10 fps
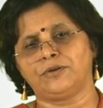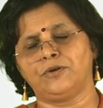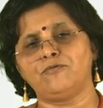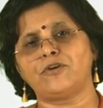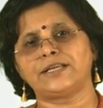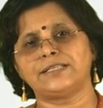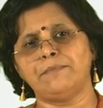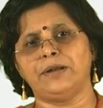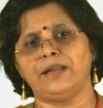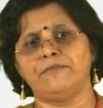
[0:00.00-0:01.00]
For
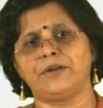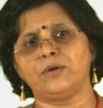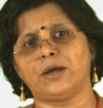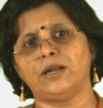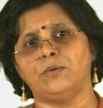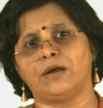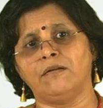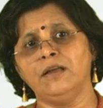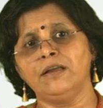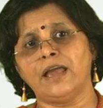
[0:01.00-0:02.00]
example, every 1 hour,
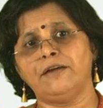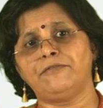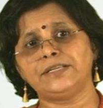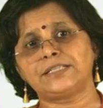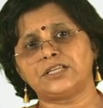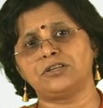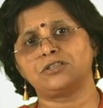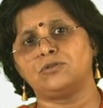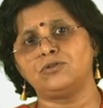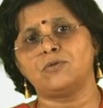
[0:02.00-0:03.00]
every station is
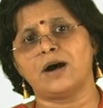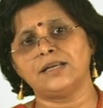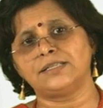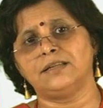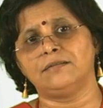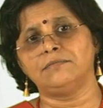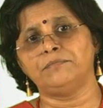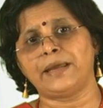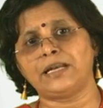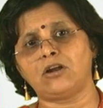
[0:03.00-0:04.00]
going to ask the
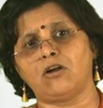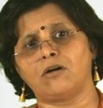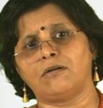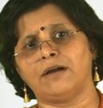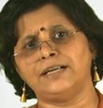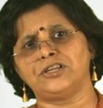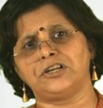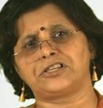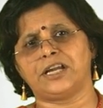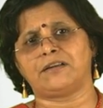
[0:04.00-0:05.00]
main clock at
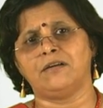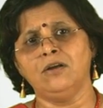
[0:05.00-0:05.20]
Churchgate,